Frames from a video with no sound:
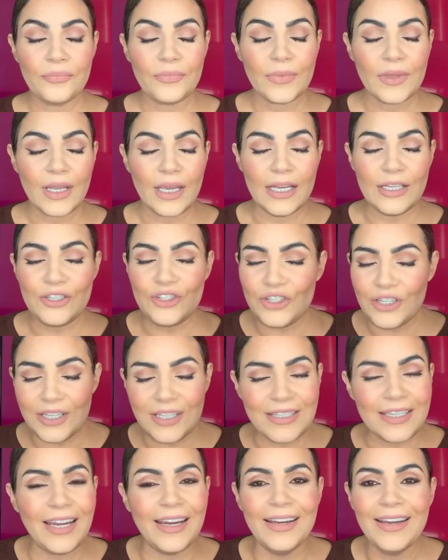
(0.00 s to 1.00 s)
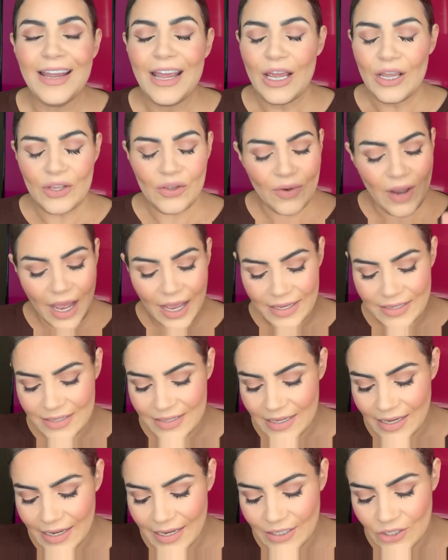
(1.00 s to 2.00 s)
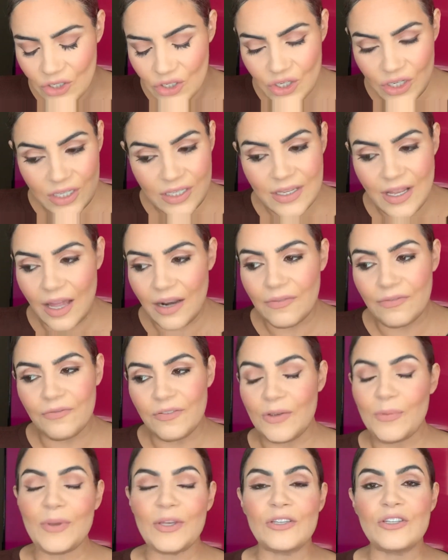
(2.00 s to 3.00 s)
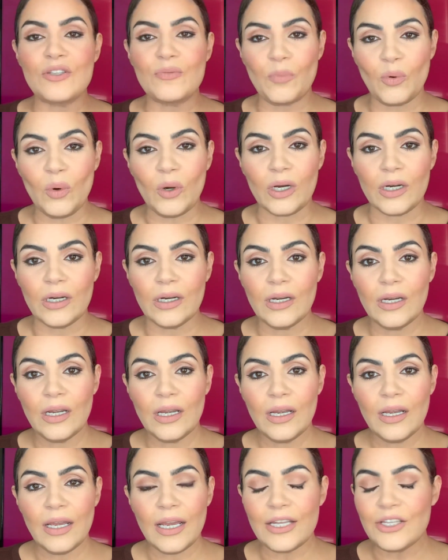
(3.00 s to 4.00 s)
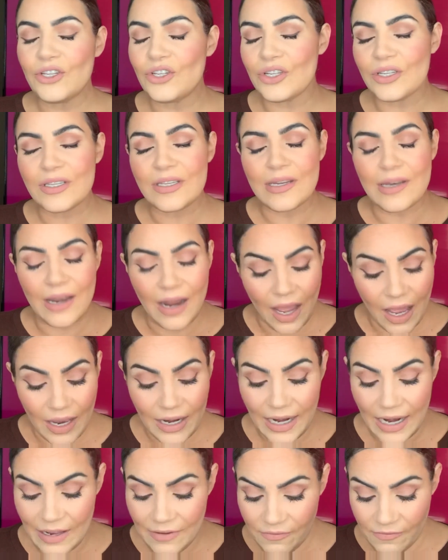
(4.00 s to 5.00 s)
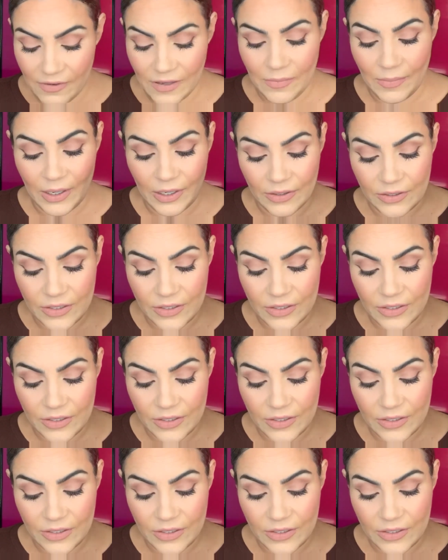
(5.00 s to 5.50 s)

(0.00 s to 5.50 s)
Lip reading: It's just, you guys, it's just not a female sport. It's just not a female's